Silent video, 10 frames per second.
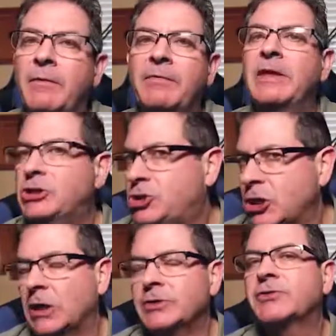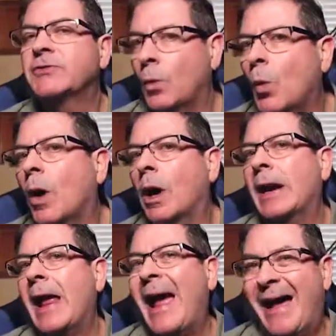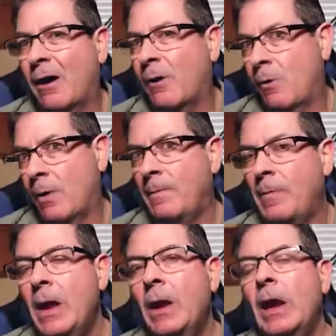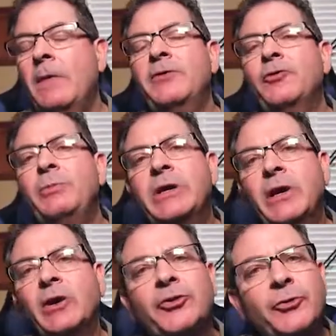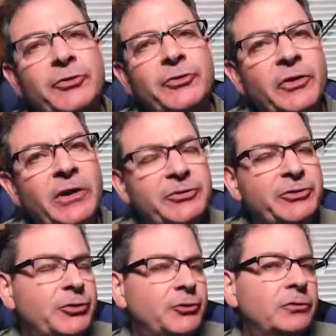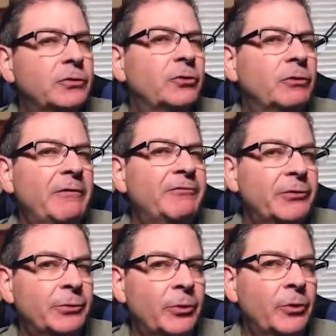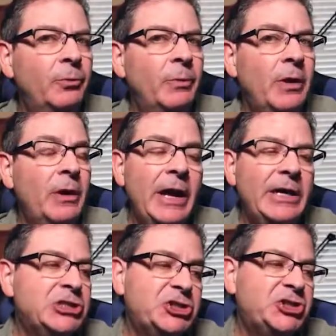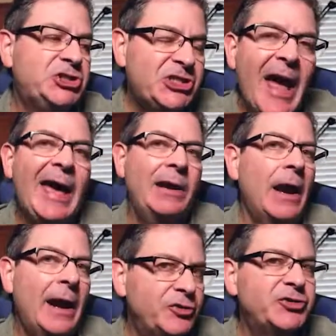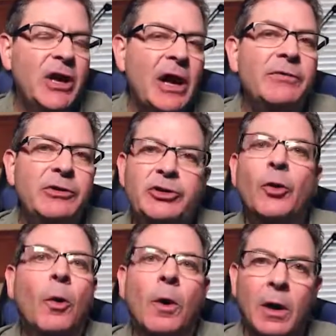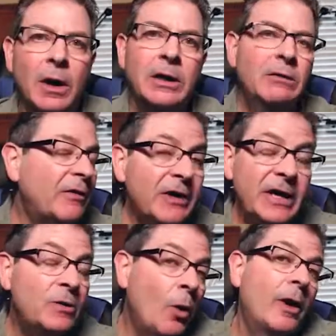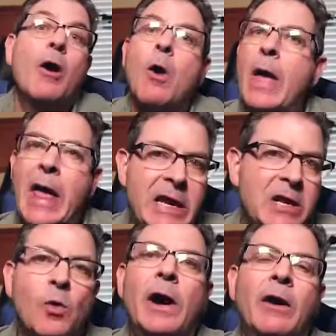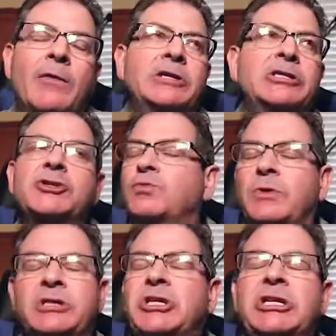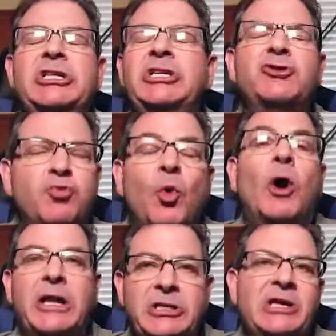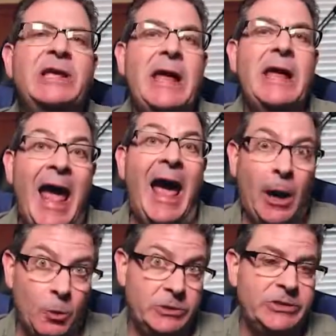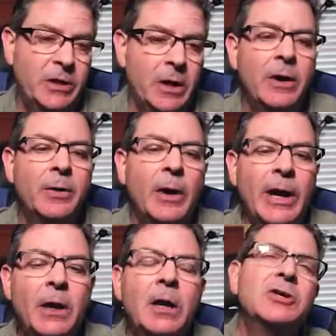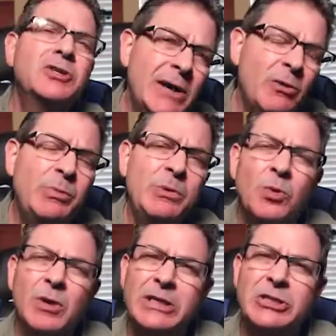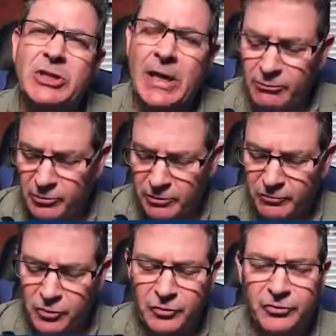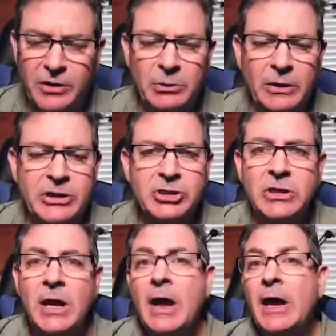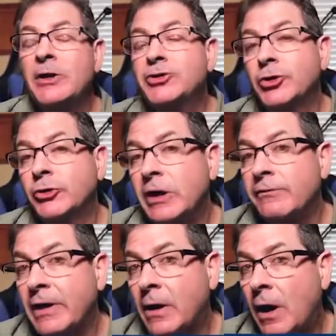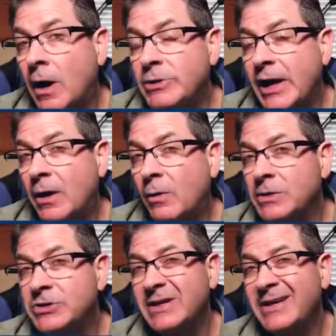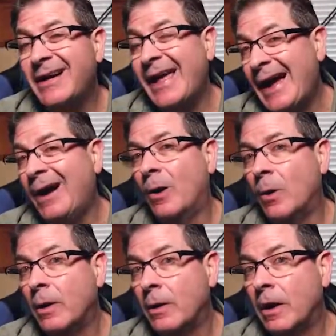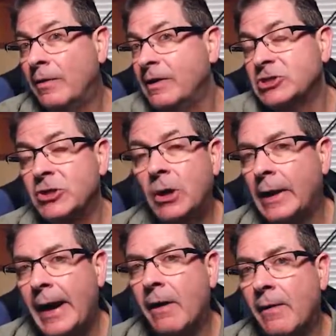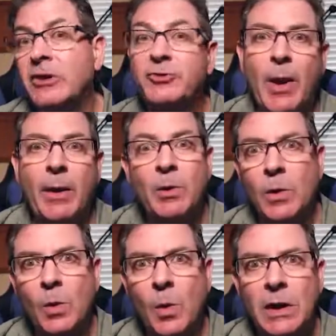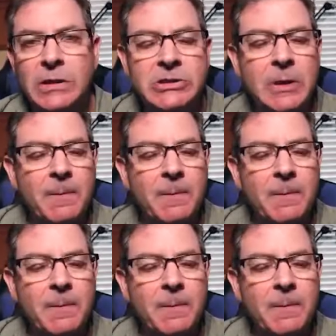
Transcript: They just want out. And this would be characteristic of a student who left the room and just sat outside the door. Like they didn't want to go anywhere. They just did you just wanted to get out right? So that would be more like escape from aversive stimulation. And certainly if they calmed down once they got out and they just hung out, that's probably what it was.